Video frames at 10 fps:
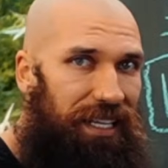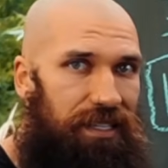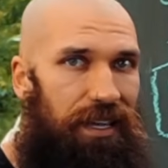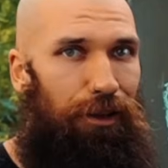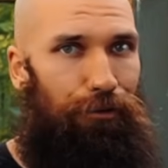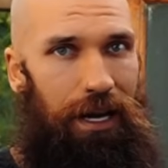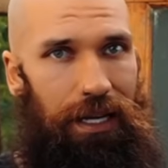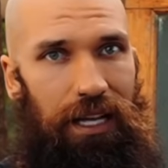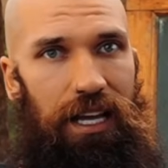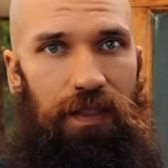
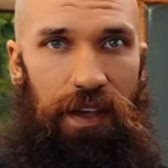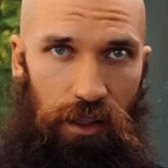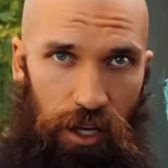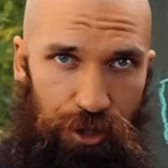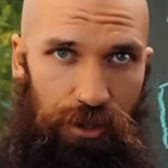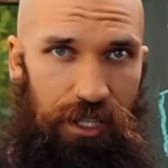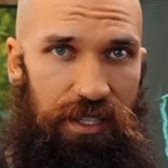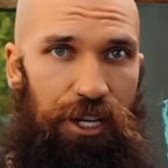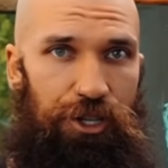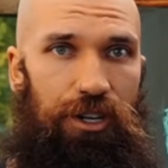accelerating the ecological
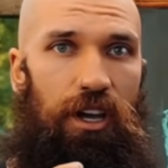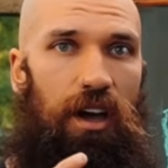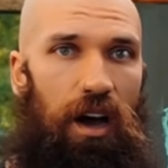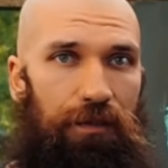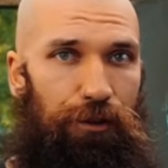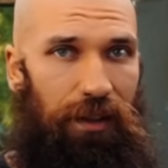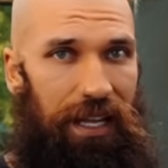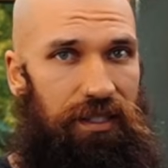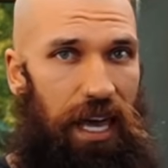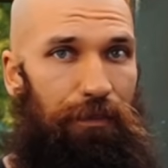succession of your
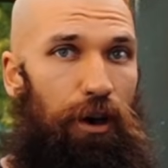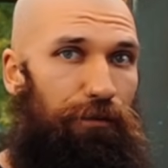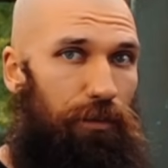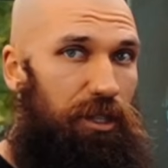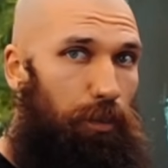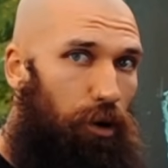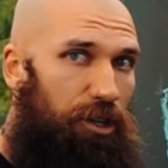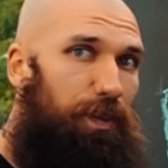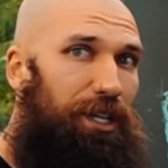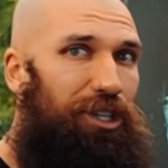landscape from support
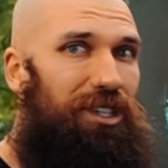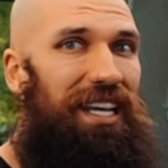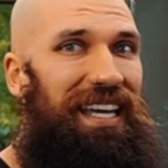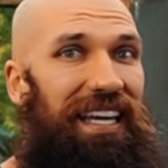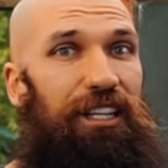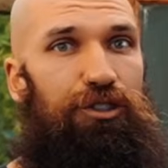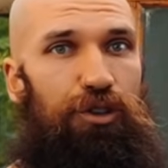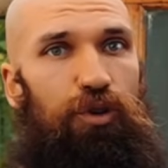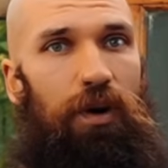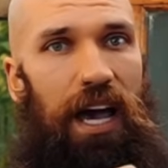species
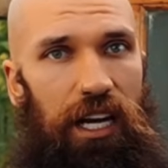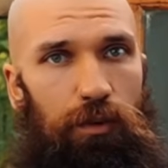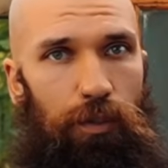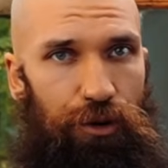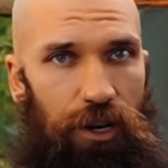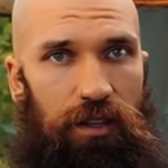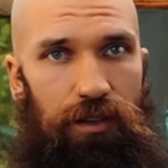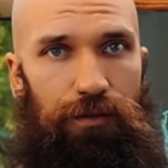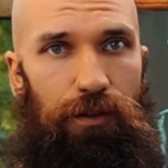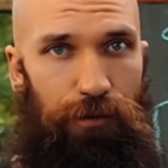into edible
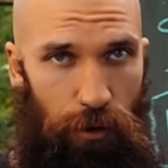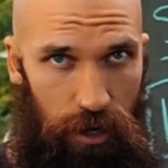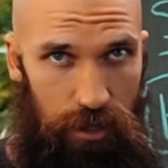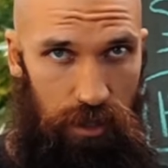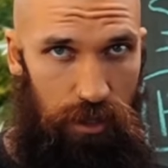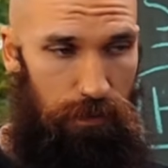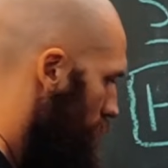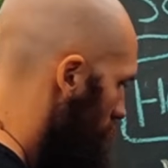productive forests.